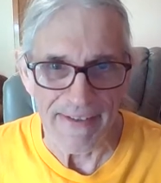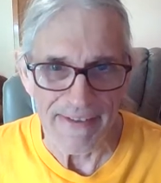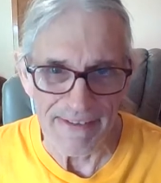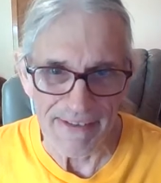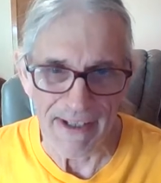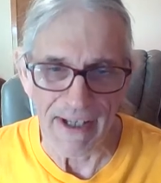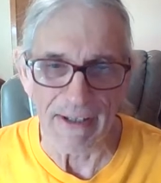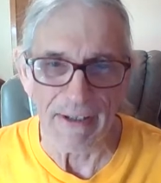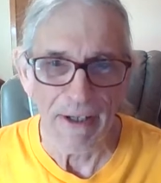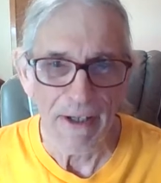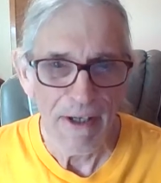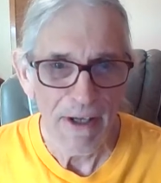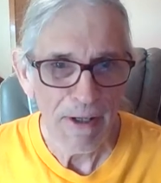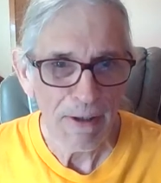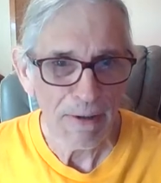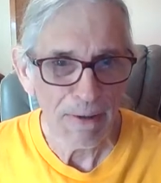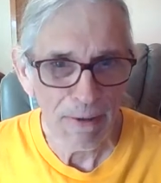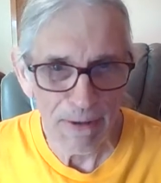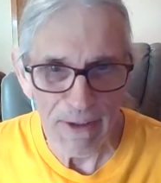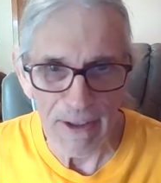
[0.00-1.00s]
son.
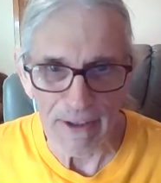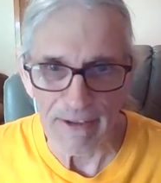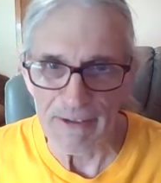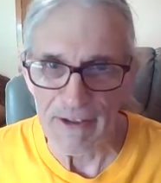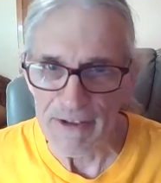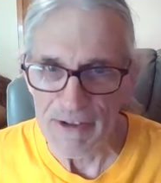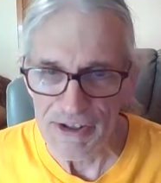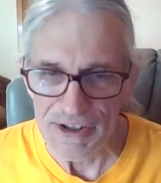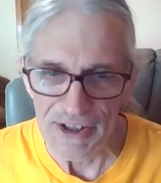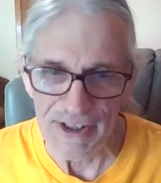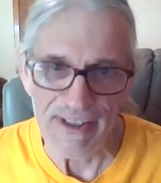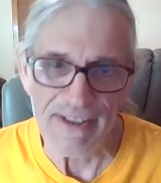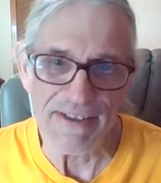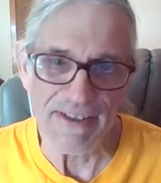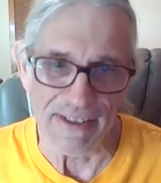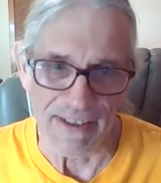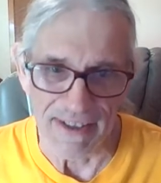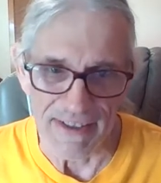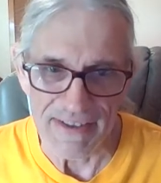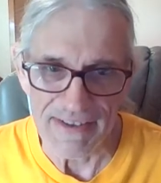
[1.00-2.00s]
Look to
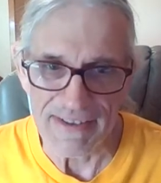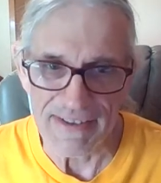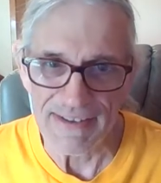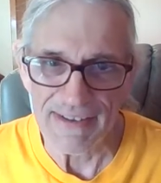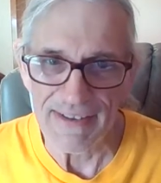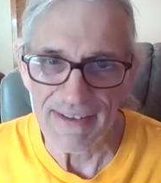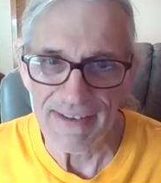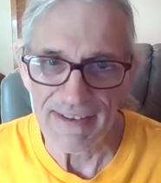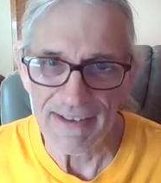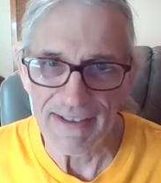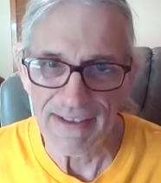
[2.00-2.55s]
Jesus.